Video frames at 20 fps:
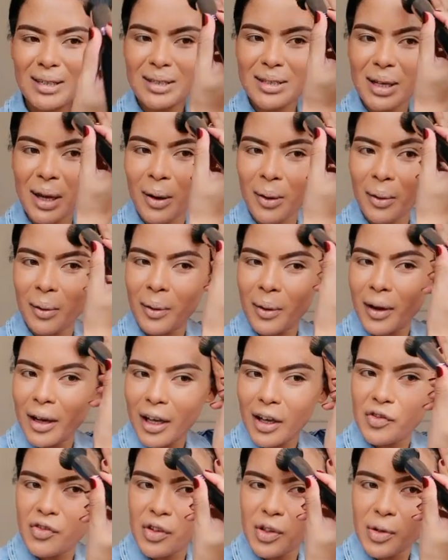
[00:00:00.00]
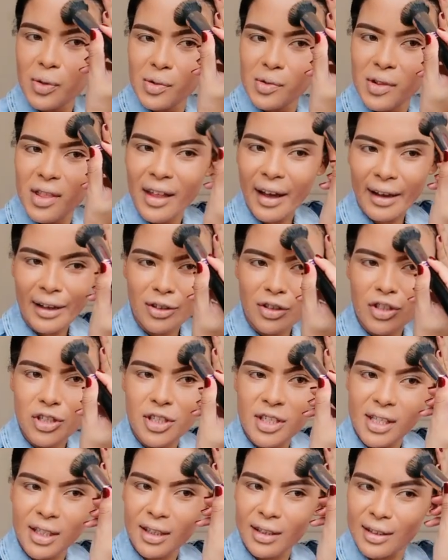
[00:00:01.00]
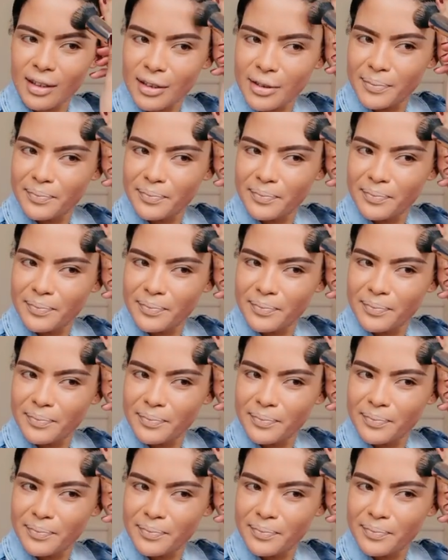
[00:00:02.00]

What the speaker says: So if you're that chick